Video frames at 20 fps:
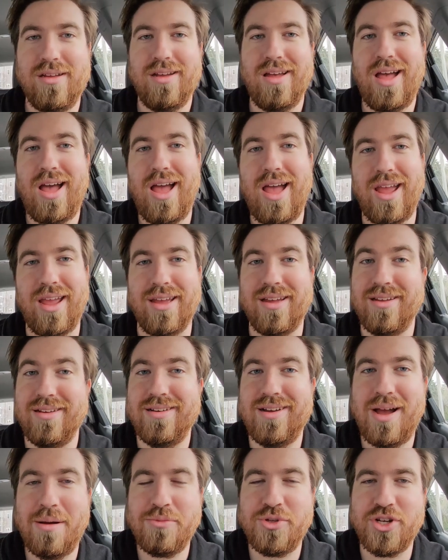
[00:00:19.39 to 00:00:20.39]
Hi,
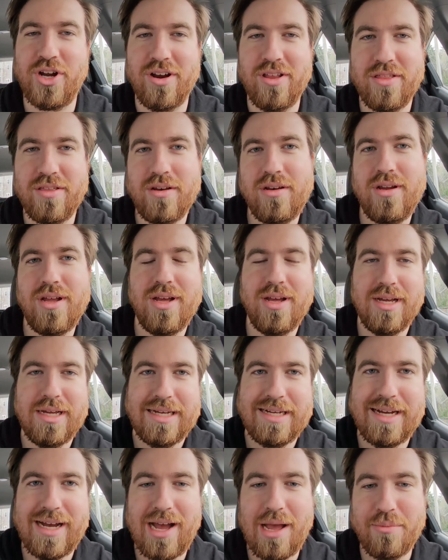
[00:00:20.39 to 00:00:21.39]
I'm Jonathan.
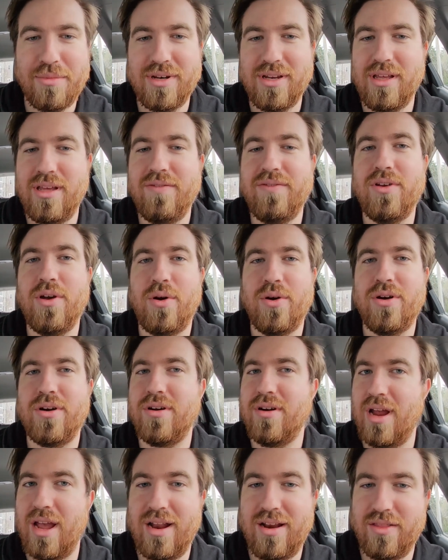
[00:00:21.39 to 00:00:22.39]
I'm an EV
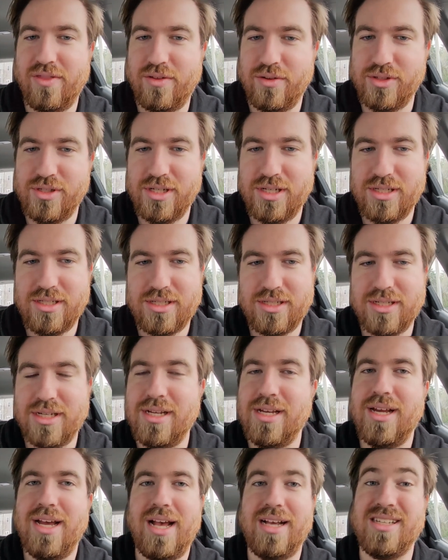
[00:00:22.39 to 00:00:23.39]
owner and enthusiast.
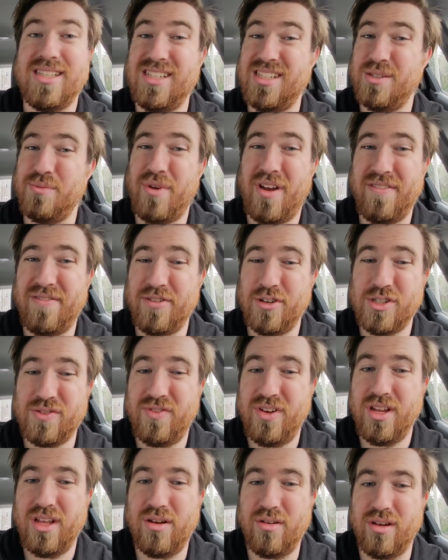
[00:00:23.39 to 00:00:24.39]
As this is my first
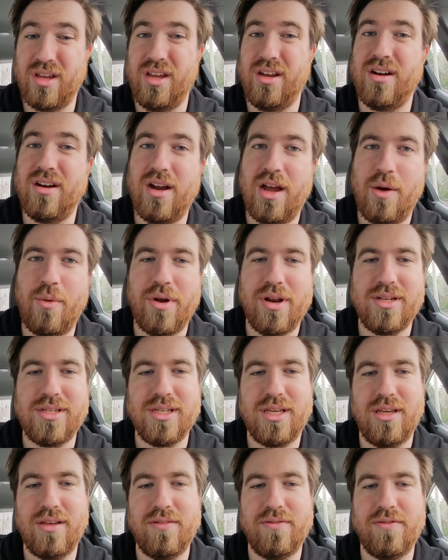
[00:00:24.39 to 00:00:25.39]
video here, I wanted to
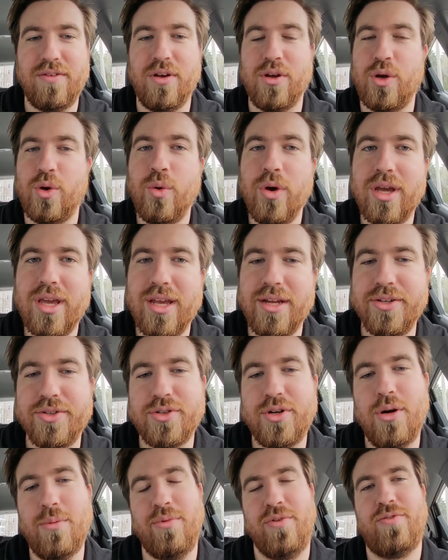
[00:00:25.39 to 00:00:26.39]
give a quick
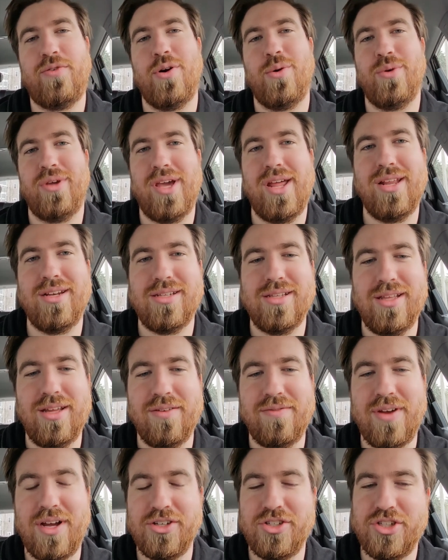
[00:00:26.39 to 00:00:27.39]
intro before we get into the
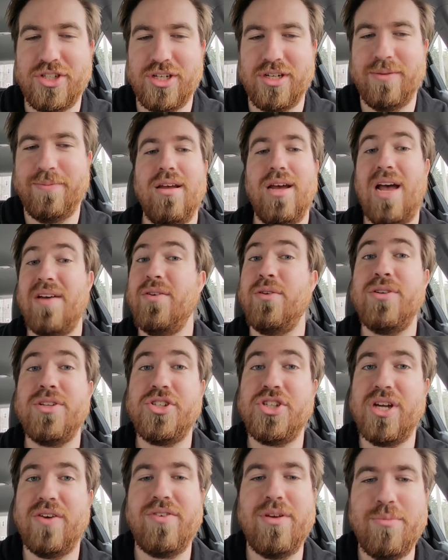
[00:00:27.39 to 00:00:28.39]
adventure. I've owned a
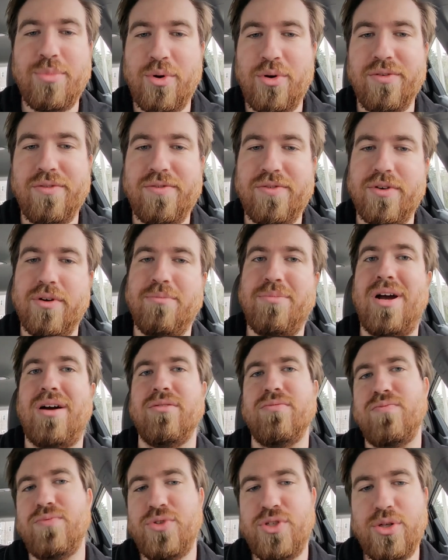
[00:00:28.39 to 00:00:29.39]
Chevy Bolt for about
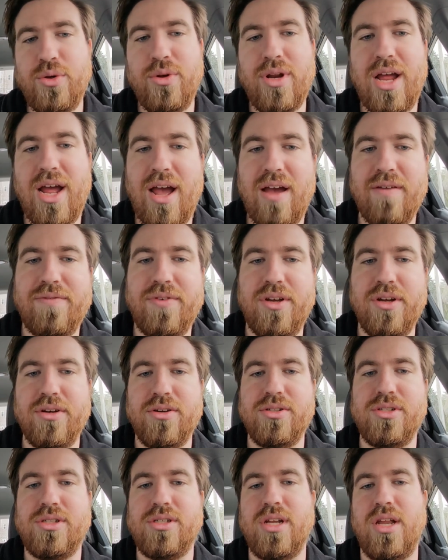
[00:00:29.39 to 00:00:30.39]
2.5
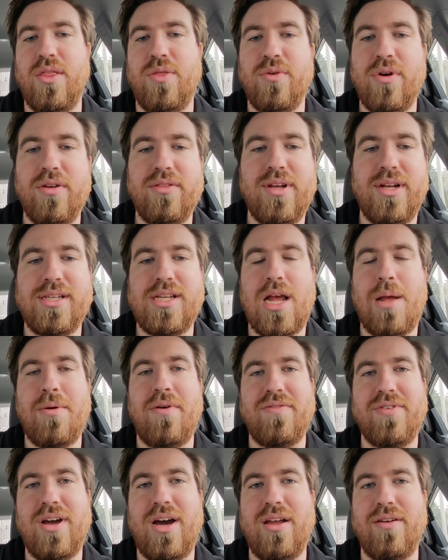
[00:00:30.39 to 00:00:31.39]
years, and throughout that time I've
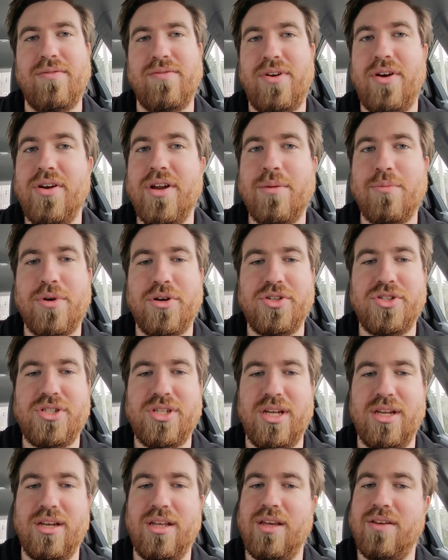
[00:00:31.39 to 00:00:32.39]
gotten very immersed
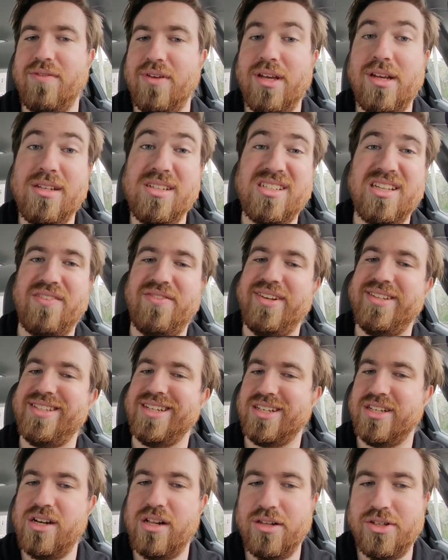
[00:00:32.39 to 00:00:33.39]
in EVs, EV
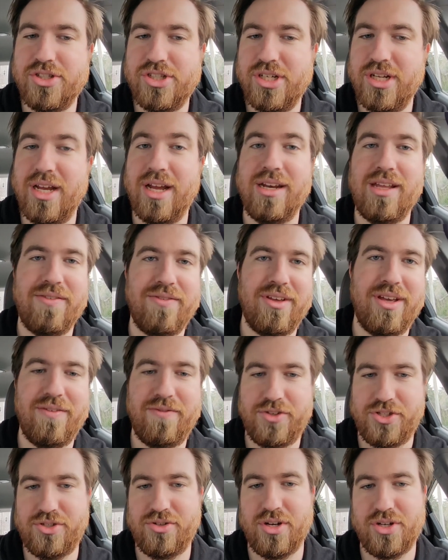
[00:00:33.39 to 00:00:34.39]
technology, and EV
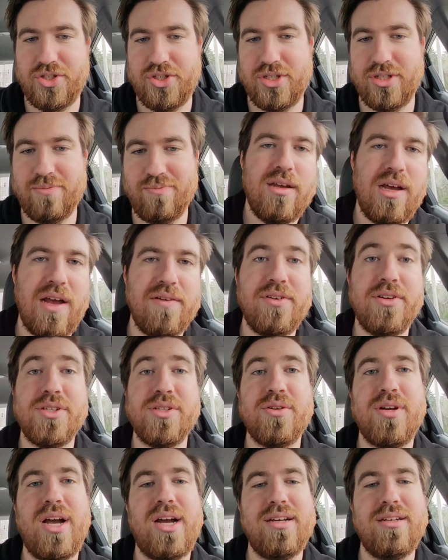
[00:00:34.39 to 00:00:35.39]
infrastructure. I've also
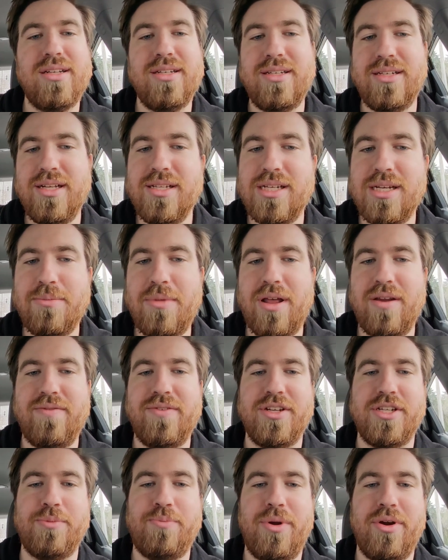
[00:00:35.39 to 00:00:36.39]
gotten a decent amount of
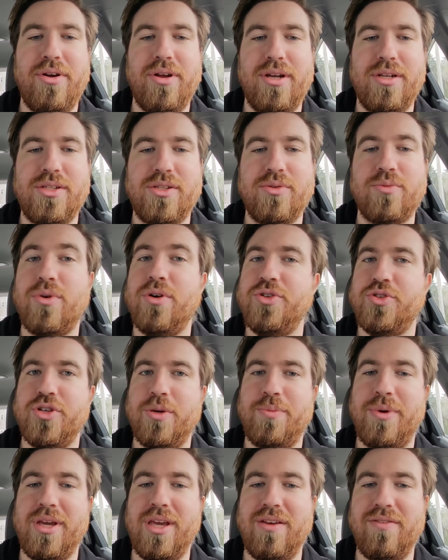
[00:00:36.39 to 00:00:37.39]
experience road
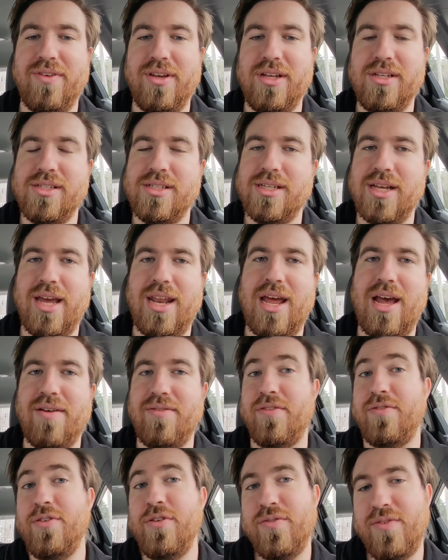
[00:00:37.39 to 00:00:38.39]
tripping EVs, and have a
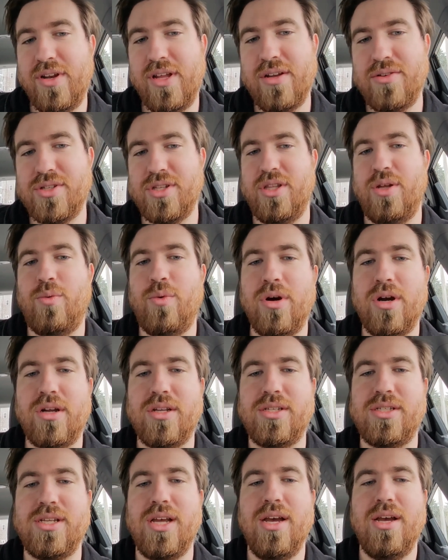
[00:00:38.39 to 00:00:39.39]
few videos in the
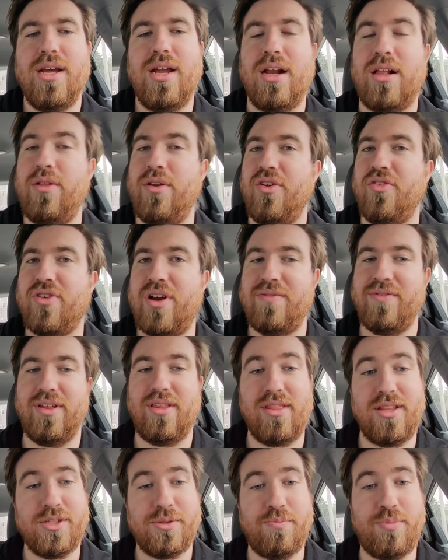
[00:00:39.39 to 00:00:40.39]
works, including driving
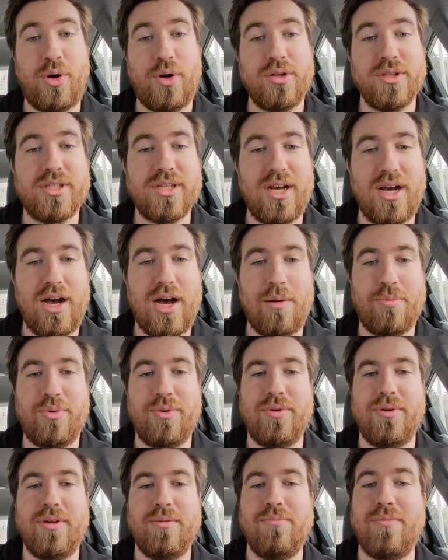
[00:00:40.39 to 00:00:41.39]
this Bolt up
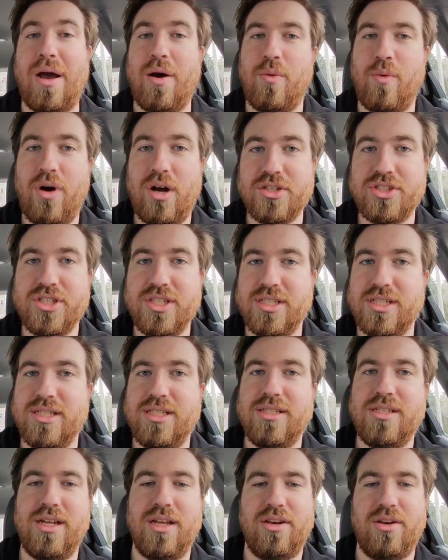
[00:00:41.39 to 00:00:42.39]
Mount
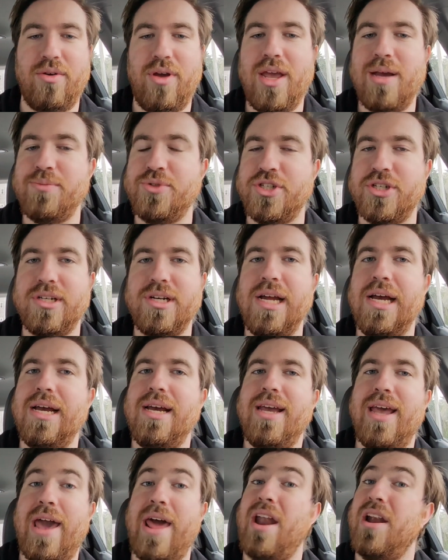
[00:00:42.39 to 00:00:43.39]
Washington in New Hampshire,
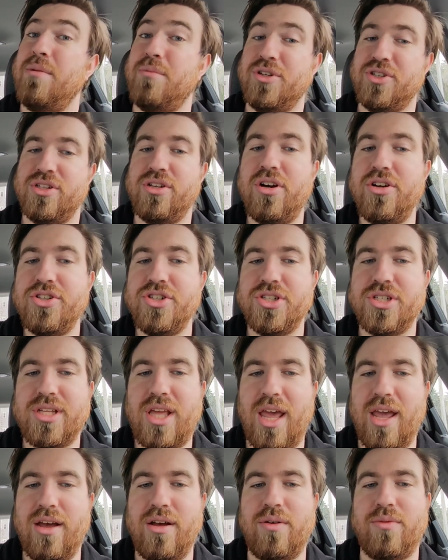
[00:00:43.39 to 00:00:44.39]
and on a much larger
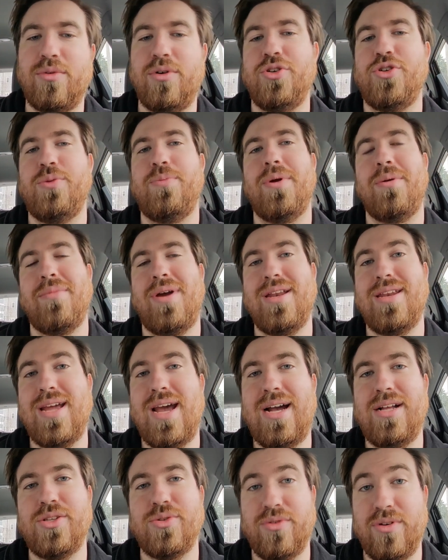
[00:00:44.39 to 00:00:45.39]
scale, road tripping my
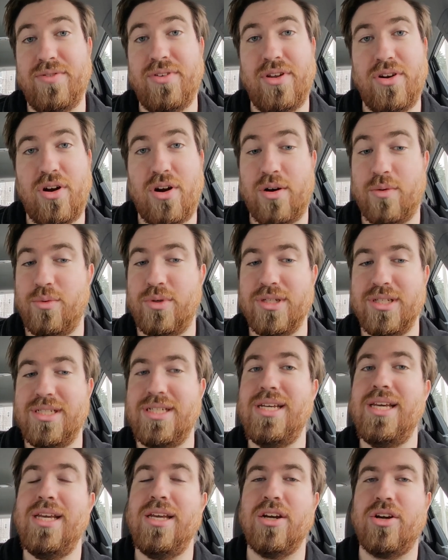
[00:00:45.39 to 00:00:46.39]
dad's Rivian
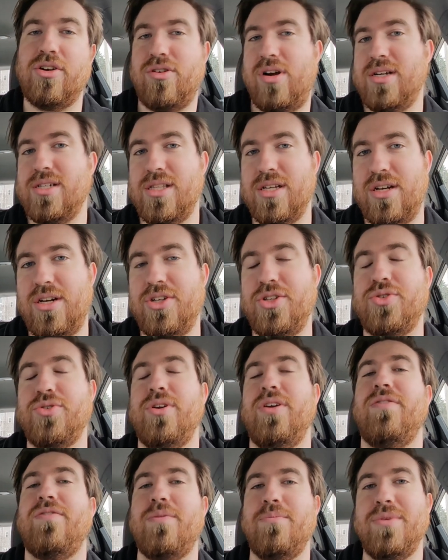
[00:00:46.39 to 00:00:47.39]
R1T across the country
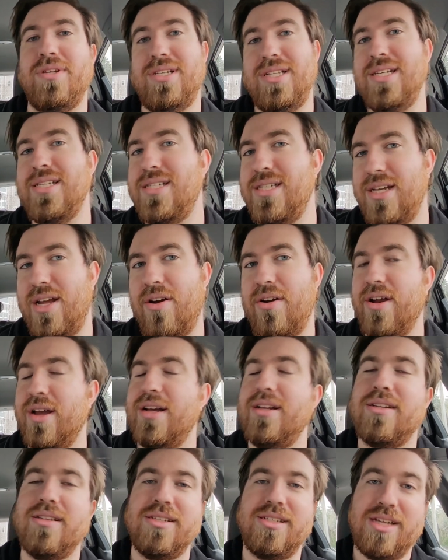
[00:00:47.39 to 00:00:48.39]
from the DC area
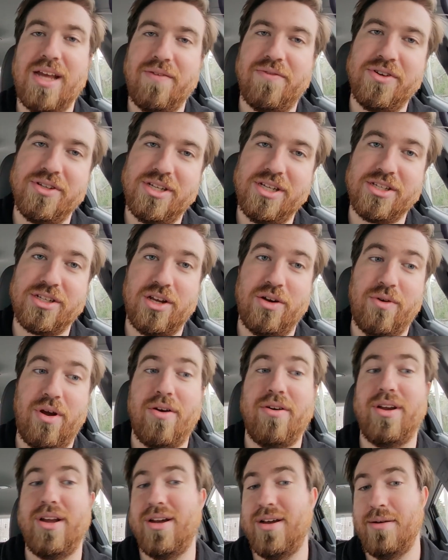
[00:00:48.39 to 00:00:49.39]
to the San Francisco
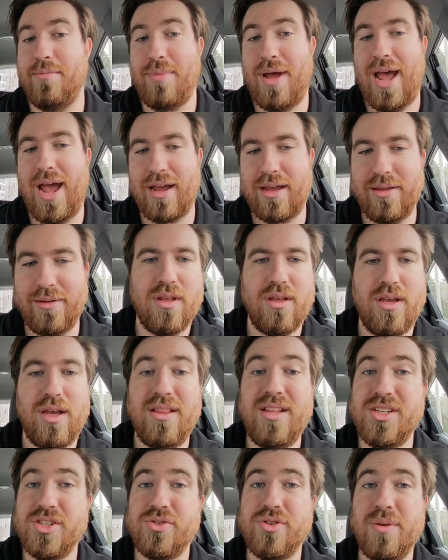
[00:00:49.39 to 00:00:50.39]
area and back. In
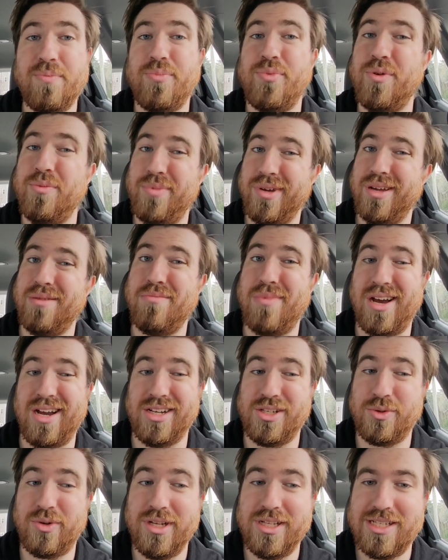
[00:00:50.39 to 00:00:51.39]
this trip, we'll be in my
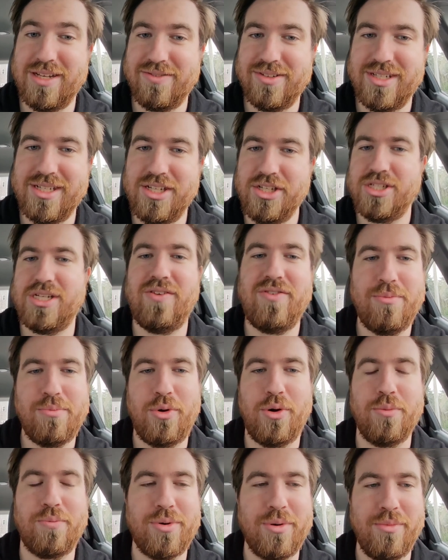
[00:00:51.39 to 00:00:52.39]
2017 Chevy
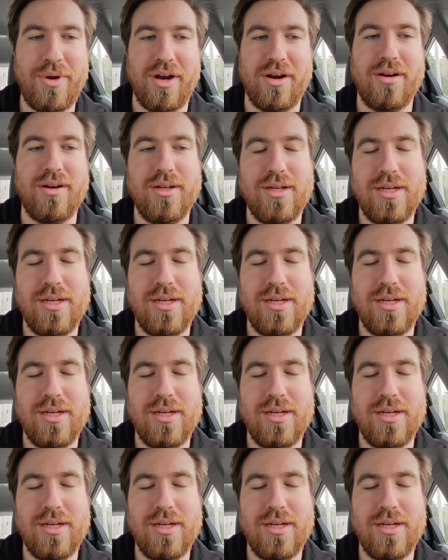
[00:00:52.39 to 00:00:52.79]
Bolt Premier.